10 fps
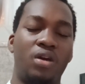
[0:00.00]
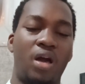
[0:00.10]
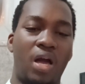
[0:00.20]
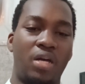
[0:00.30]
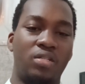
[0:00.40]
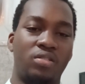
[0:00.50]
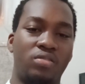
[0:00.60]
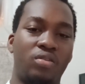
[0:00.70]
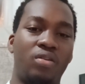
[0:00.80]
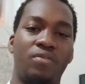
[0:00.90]
And
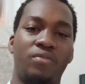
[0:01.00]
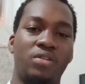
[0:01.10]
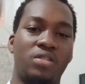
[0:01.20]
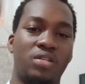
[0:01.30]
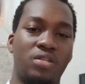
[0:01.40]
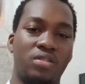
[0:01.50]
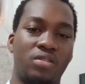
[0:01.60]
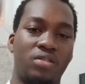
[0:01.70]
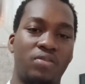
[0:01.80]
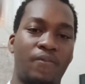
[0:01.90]
all of these
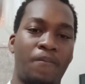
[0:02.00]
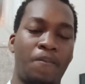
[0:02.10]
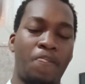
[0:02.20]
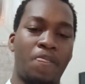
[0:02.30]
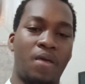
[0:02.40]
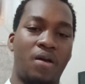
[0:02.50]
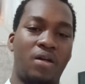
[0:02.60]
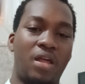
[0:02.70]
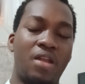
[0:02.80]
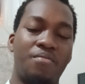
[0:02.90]
things
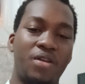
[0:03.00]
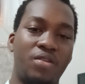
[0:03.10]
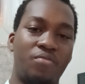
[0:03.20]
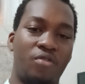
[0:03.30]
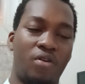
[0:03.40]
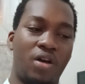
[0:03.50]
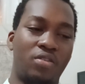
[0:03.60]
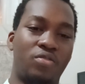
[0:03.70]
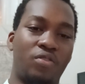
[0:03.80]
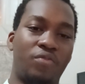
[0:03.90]
and many more are
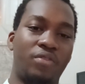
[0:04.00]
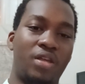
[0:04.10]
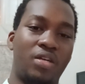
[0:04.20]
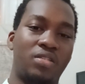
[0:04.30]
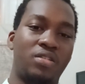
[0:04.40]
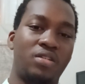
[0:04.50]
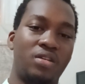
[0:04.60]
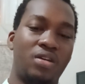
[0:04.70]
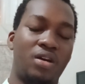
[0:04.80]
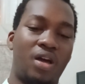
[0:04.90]
stuff that
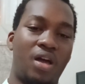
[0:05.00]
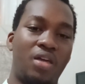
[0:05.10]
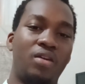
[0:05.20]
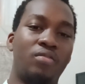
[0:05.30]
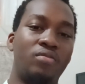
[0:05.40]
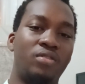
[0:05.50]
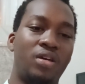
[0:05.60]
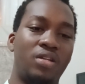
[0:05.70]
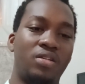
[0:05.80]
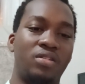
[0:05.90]
are
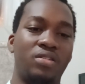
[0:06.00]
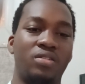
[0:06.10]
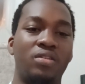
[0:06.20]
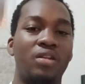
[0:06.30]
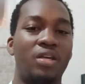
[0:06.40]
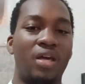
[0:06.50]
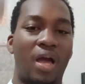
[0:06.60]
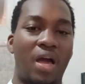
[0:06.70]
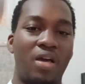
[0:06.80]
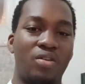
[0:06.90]
included in the
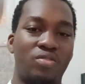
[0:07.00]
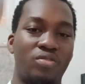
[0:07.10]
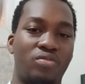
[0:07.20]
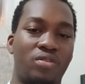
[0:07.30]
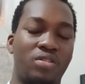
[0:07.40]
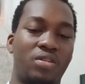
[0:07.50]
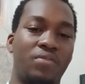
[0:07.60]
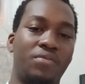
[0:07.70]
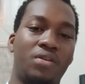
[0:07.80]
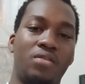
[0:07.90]
ISO
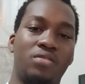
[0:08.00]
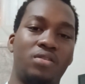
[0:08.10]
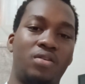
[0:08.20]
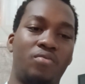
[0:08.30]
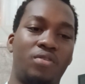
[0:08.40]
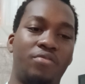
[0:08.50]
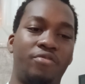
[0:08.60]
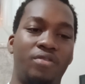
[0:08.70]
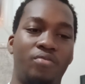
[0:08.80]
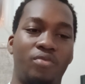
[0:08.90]
27001
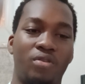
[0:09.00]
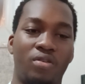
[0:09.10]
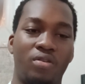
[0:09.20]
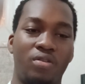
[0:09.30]
framework.